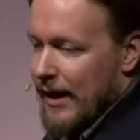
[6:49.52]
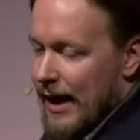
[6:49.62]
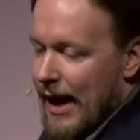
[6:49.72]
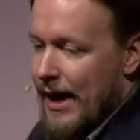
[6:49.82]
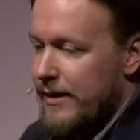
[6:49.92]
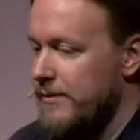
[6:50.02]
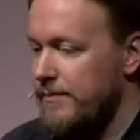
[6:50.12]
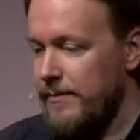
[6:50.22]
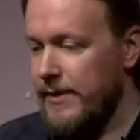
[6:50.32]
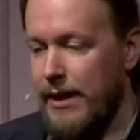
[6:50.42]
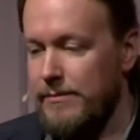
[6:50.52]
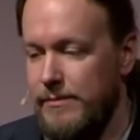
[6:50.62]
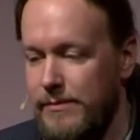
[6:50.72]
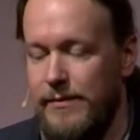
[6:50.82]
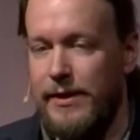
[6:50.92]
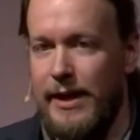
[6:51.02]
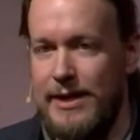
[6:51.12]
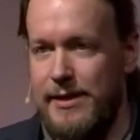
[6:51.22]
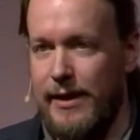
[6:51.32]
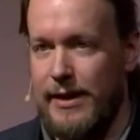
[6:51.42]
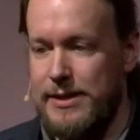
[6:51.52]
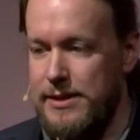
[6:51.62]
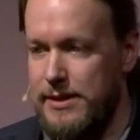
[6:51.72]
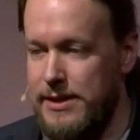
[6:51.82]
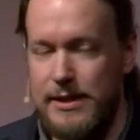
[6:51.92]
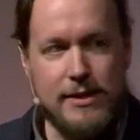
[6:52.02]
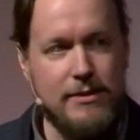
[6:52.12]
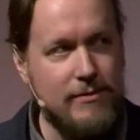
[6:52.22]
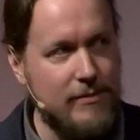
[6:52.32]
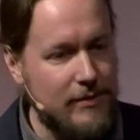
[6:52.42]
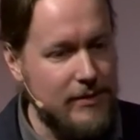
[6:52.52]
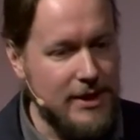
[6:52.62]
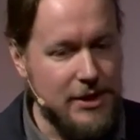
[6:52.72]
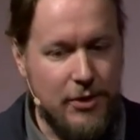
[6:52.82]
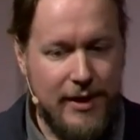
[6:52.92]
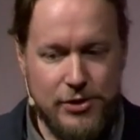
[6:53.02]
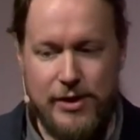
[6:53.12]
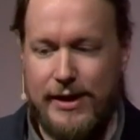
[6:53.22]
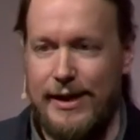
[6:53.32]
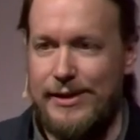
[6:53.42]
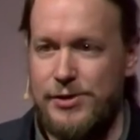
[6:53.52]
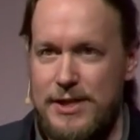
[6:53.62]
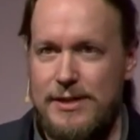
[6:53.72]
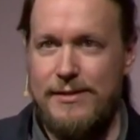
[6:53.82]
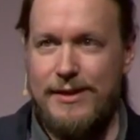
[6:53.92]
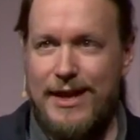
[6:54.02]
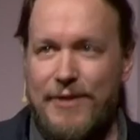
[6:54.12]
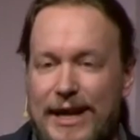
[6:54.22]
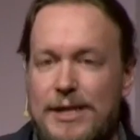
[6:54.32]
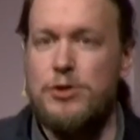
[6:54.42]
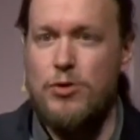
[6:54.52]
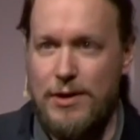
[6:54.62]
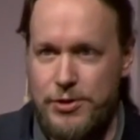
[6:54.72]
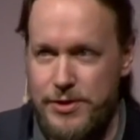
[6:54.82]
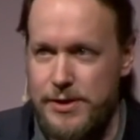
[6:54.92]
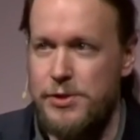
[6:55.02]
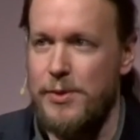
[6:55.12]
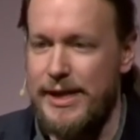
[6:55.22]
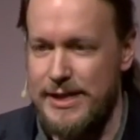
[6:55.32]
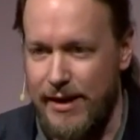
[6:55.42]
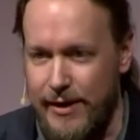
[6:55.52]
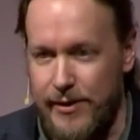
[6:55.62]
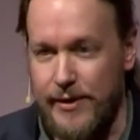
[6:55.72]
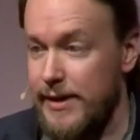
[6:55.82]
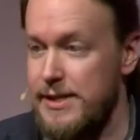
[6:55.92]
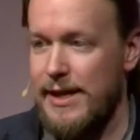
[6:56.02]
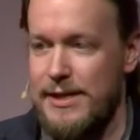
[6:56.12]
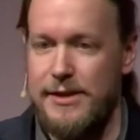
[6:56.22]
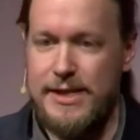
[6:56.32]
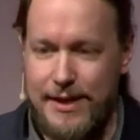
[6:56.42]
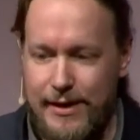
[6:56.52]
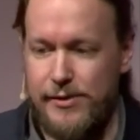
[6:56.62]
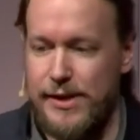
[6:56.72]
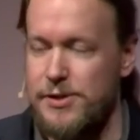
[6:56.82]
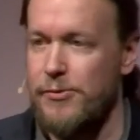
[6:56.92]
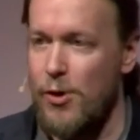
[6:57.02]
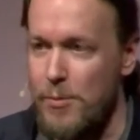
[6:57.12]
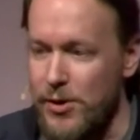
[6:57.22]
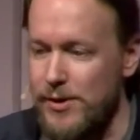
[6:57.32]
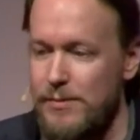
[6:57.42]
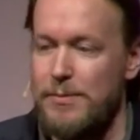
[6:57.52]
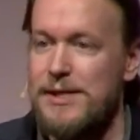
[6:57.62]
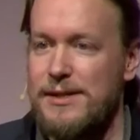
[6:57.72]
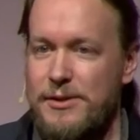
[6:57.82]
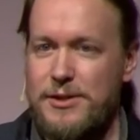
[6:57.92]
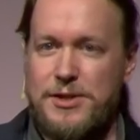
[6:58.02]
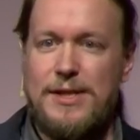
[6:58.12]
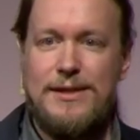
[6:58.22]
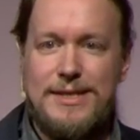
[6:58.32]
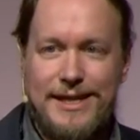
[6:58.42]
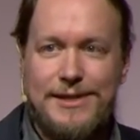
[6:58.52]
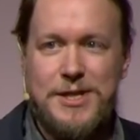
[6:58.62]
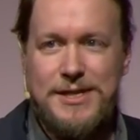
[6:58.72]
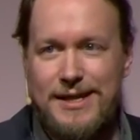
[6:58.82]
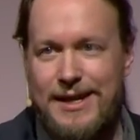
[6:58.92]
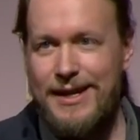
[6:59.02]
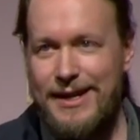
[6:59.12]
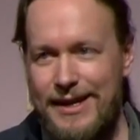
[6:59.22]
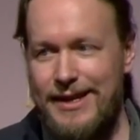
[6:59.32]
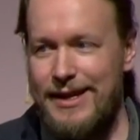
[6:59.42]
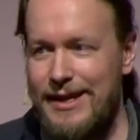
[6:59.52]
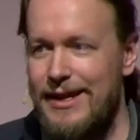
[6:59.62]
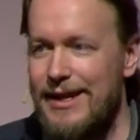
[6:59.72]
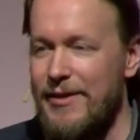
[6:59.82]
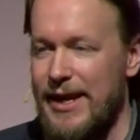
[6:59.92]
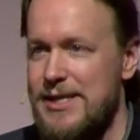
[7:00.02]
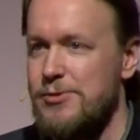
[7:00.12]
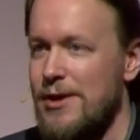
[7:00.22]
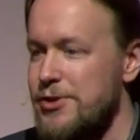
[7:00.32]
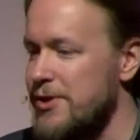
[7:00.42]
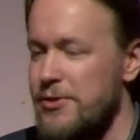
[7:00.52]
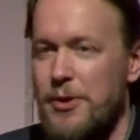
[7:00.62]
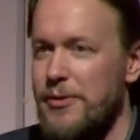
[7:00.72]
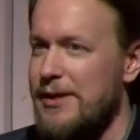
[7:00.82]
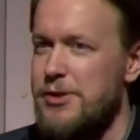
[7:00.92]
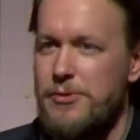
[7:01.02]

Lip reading: And yeah, the nice thing is, since you're actually just giving instructions to a designer, in this case a designer that's a robot, but you're still just giving instructions, you don't need to